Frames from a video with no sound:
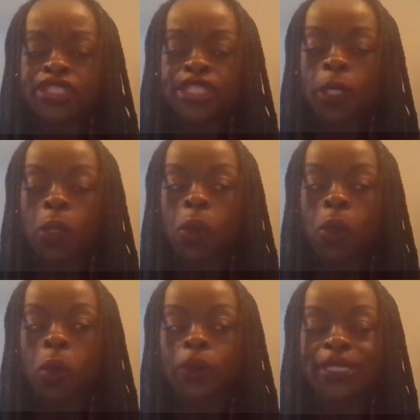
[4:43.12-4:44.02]

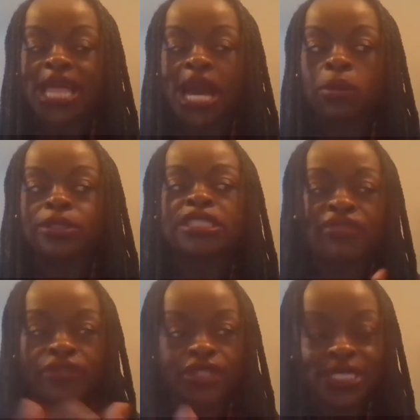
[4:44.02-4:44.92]
So that was the
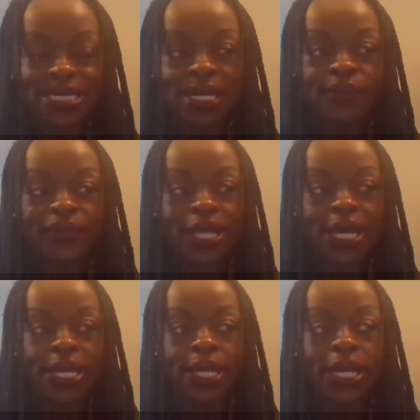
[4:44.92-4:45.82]
first time
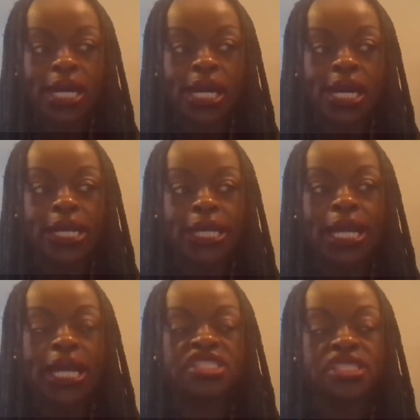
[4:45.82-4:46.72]
that I
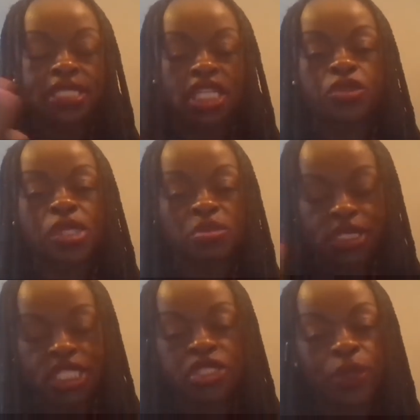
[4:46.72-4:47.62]
had a psychiatric
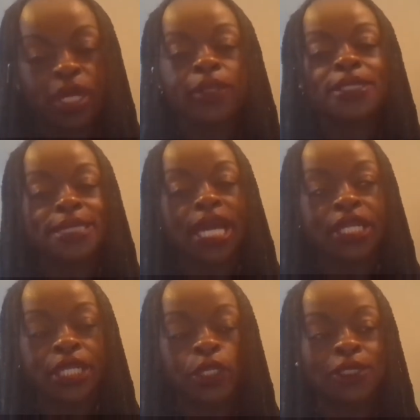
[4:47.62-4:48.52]
evaluation when I was
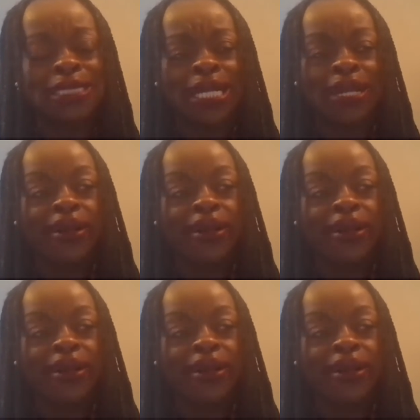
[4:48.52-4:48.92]
diagnosed.